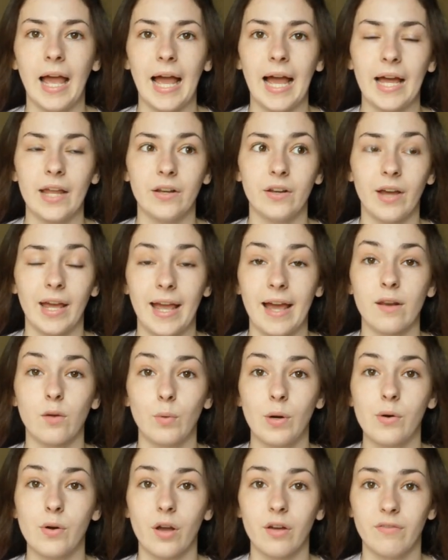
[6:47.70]
And I had a
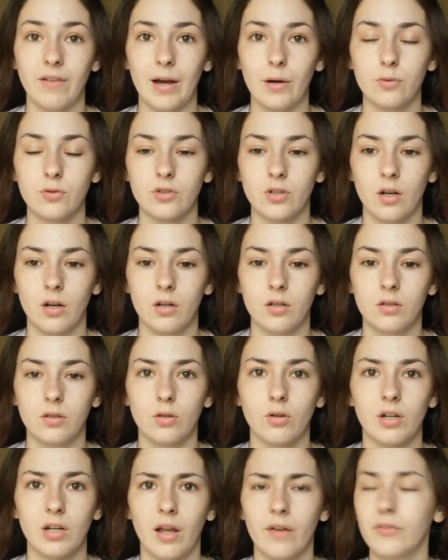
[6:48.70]
Wilko voucher,
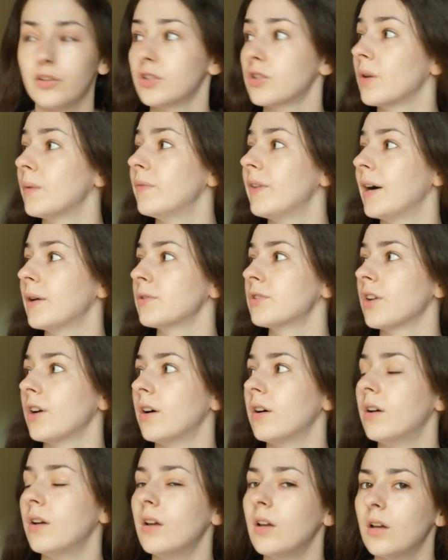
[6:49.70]
or a Love to Shop
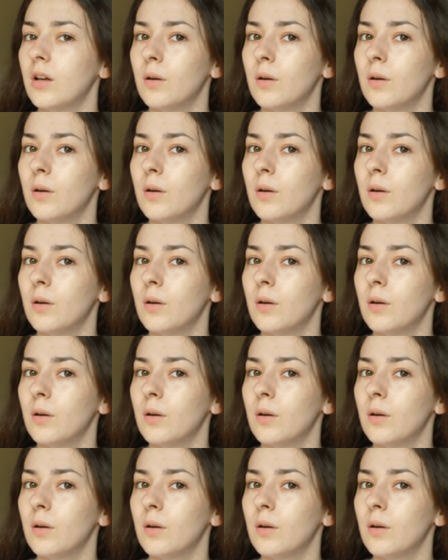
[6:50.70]
voucher,